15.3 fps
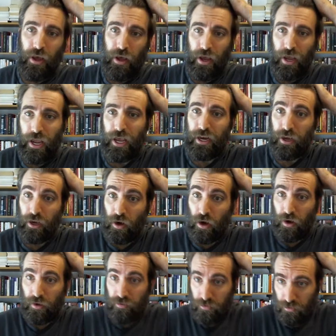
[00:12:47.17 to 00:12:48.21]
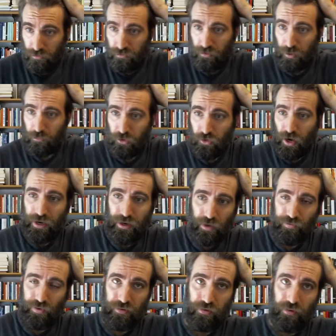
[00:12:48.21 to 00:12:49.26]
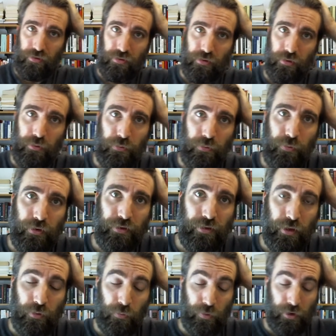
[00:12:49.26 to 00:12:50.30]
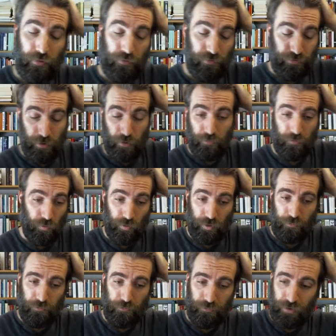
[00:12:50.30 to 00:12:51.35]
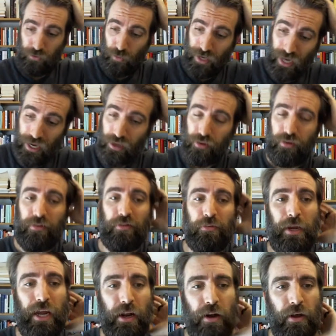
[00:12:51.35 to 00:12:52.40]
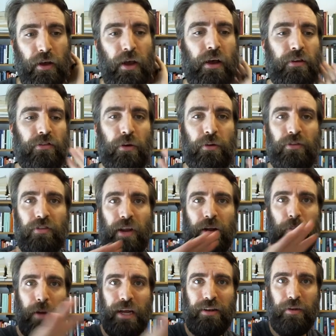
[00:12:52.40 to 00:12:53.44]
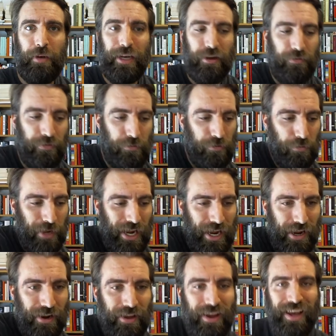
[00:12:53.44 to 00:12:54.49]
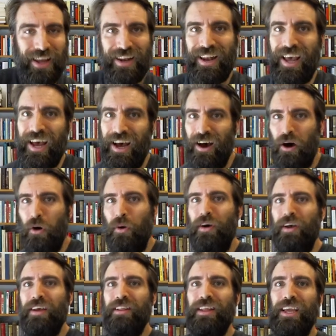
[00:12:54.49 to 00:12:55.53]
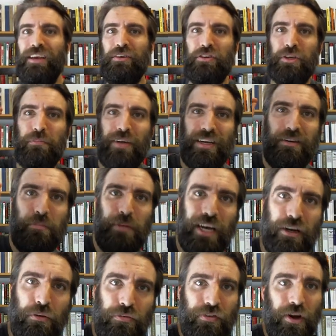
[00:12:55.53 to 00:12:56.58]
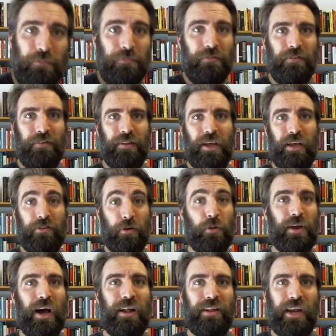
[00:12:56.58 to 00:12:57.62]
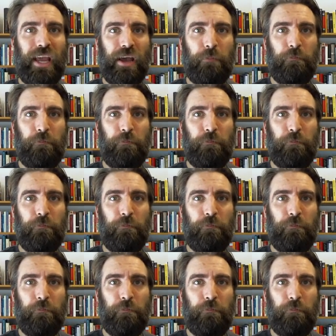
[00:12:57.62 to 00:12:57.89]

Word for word: And it caused some trade deficits with, with from with, between England and Spain. So instead of buying tobacco from Spain, now the English can buy tobacco from its own colony.